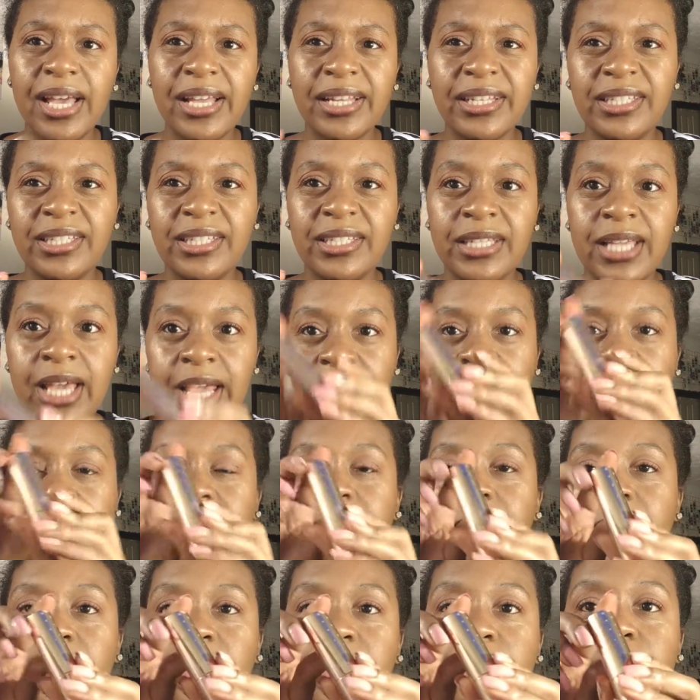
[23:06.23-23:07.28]
This is kind of
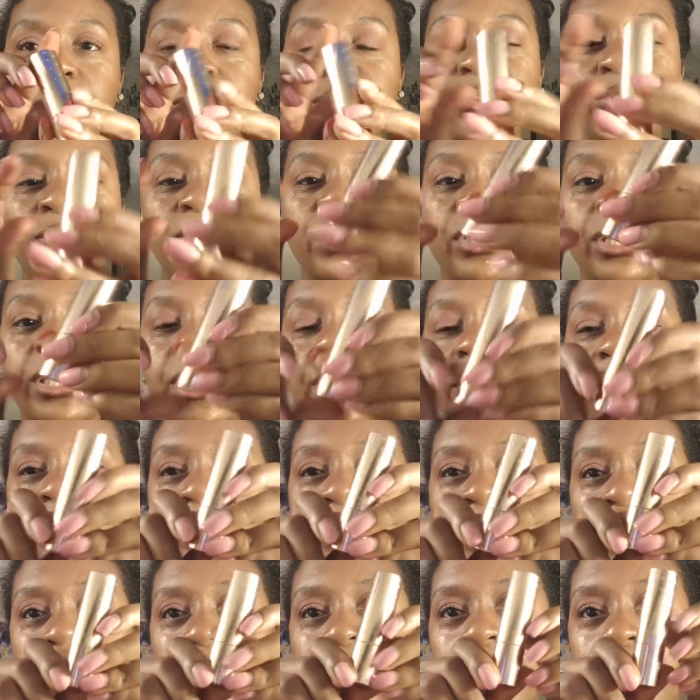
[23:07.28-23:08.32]
like my go-to shade. I'm
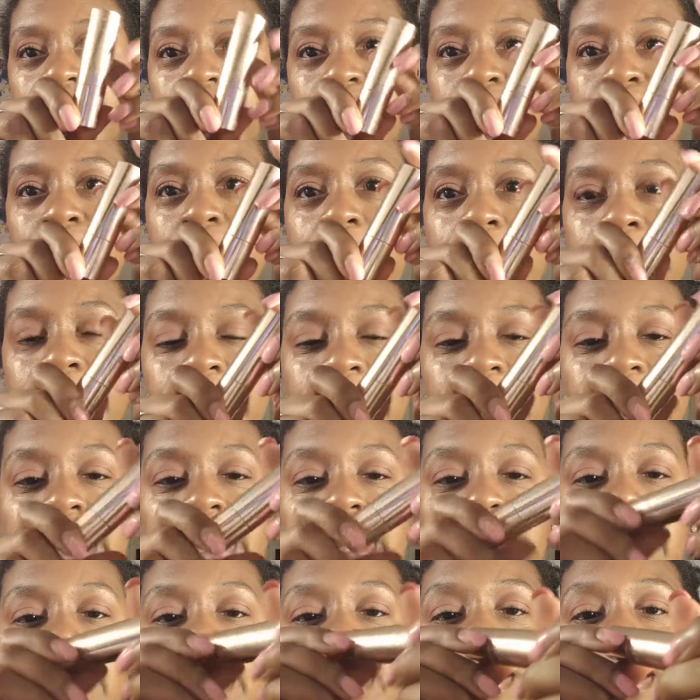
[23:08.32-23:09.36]
using ColourPop
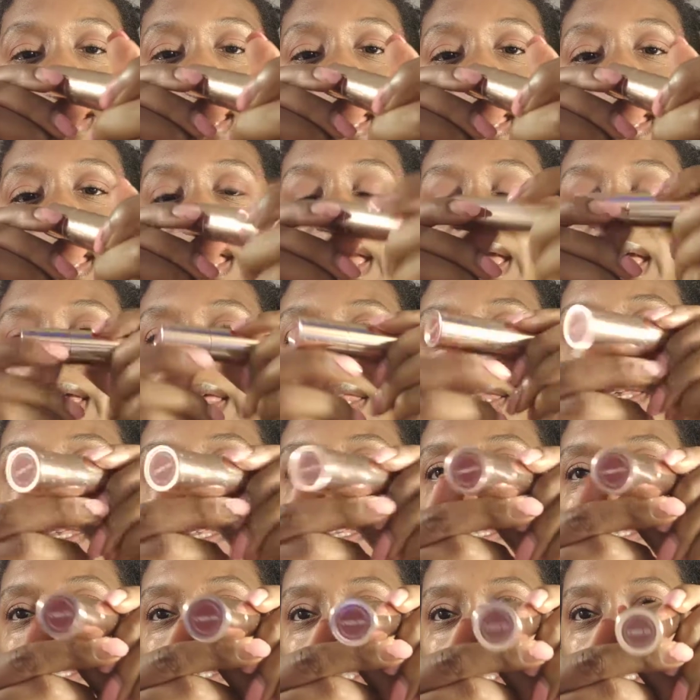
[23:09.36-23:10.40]
again. And
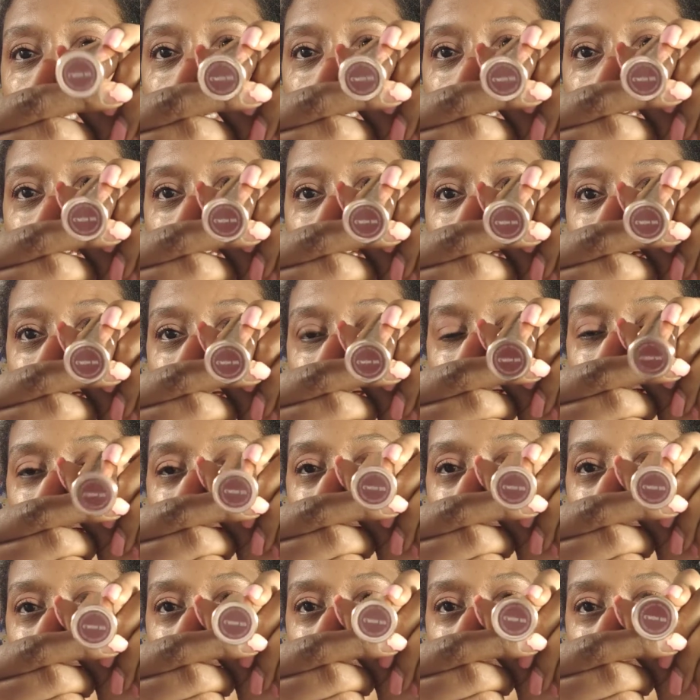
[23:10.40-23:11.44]
it's the
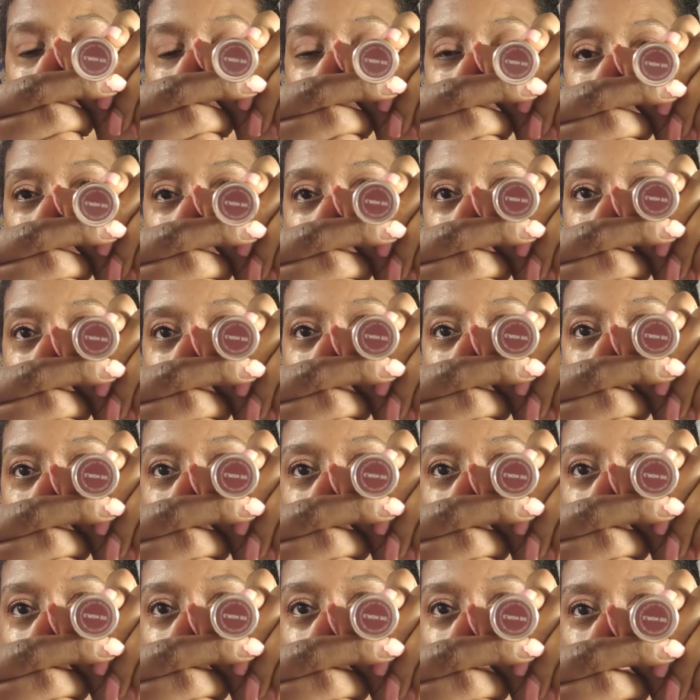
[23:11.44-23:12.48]

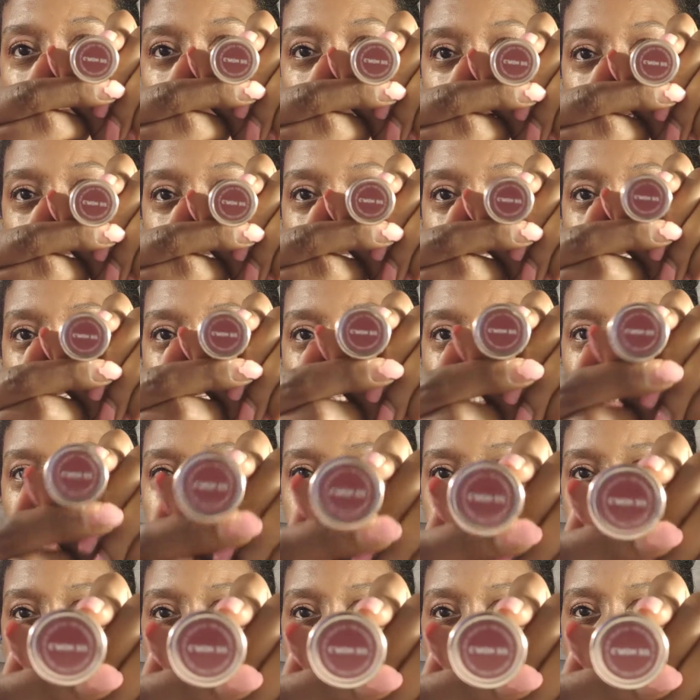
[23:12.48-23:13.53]
color Come On
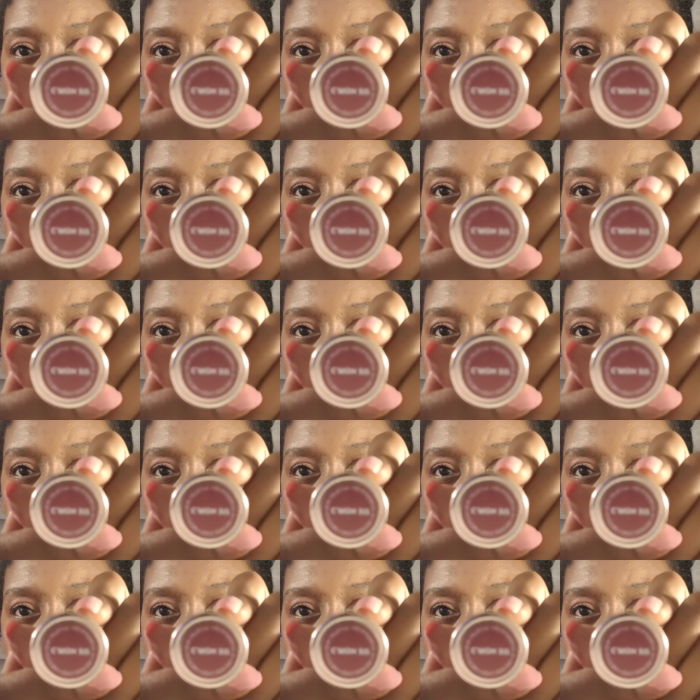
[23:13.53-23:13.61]
Sis.